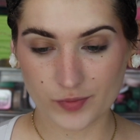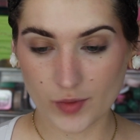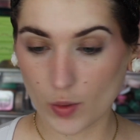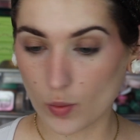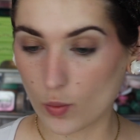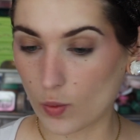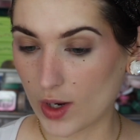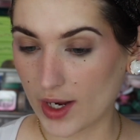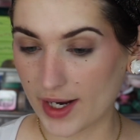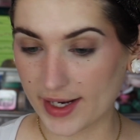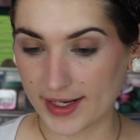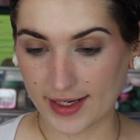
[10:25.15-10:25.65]

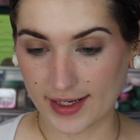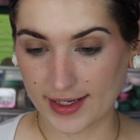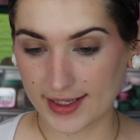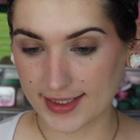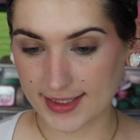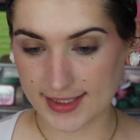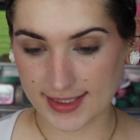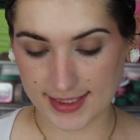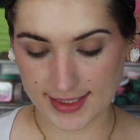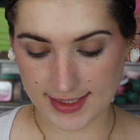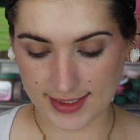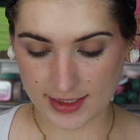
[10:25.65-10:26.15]
Why
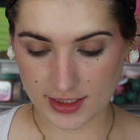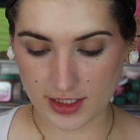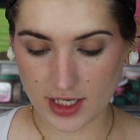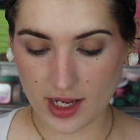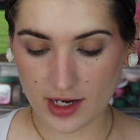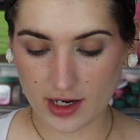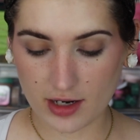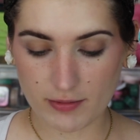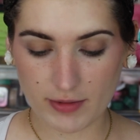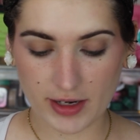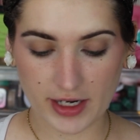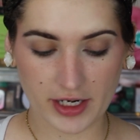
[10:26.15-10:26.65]
not?
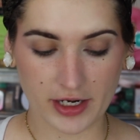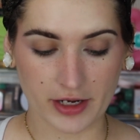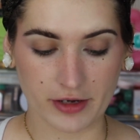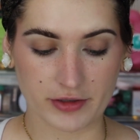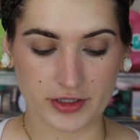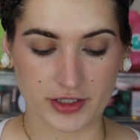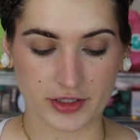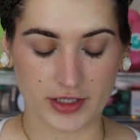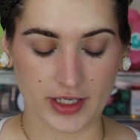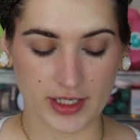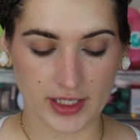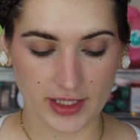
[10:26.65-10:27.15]
Not on my
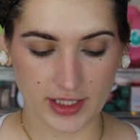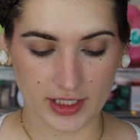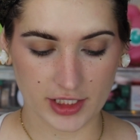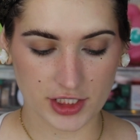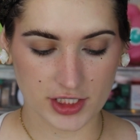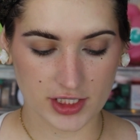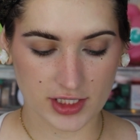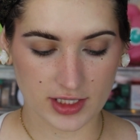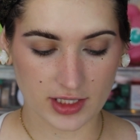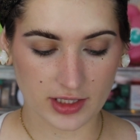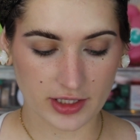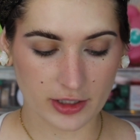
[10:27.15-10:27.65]
nose or anything,
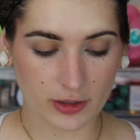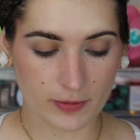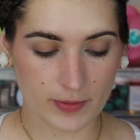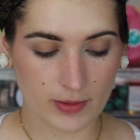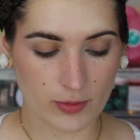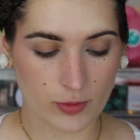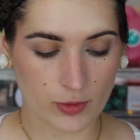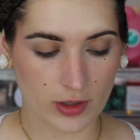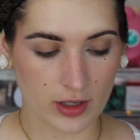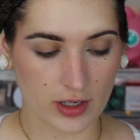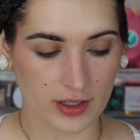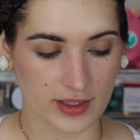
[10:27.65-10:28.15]
just a little bit
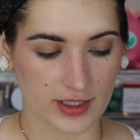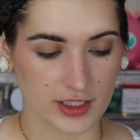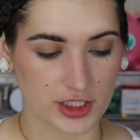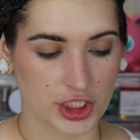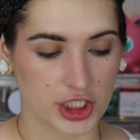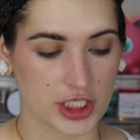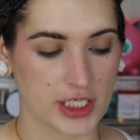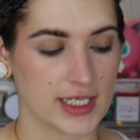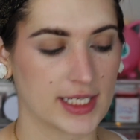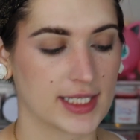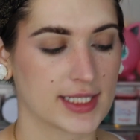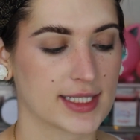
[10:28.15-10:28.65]
more on the
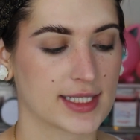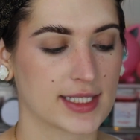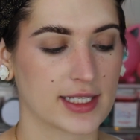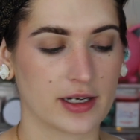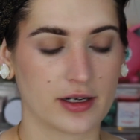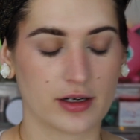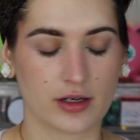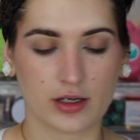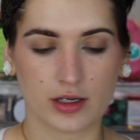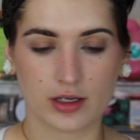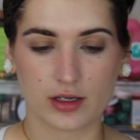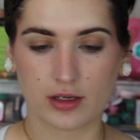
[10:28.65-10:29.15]
cheeks. So
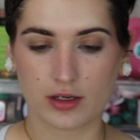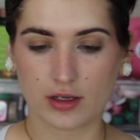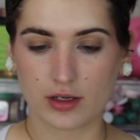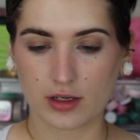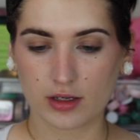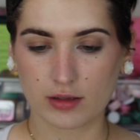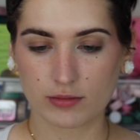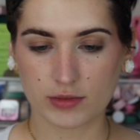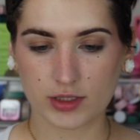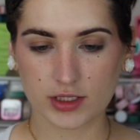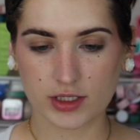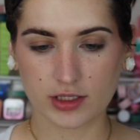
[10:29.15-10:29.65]
I'm
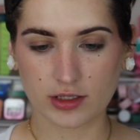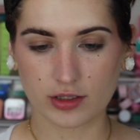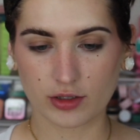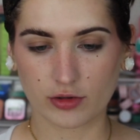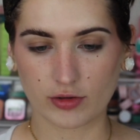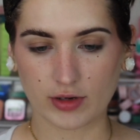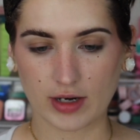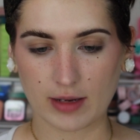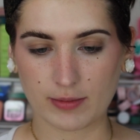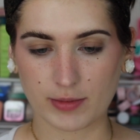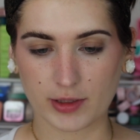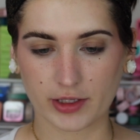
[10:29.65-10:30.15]
just gonna
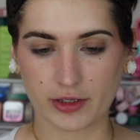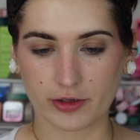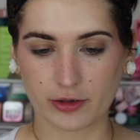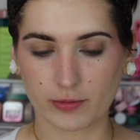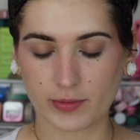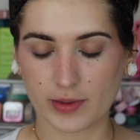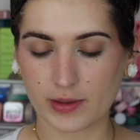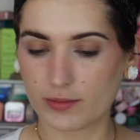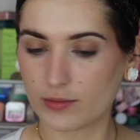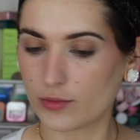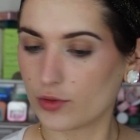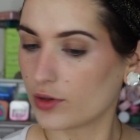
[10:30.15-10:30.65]
grab a little
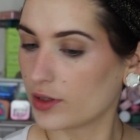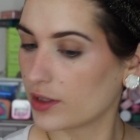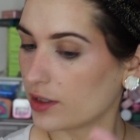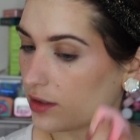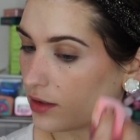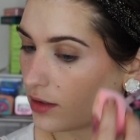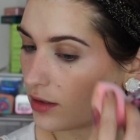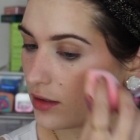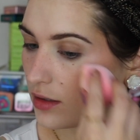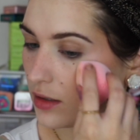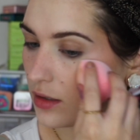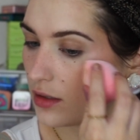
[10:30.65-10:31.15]
bit more.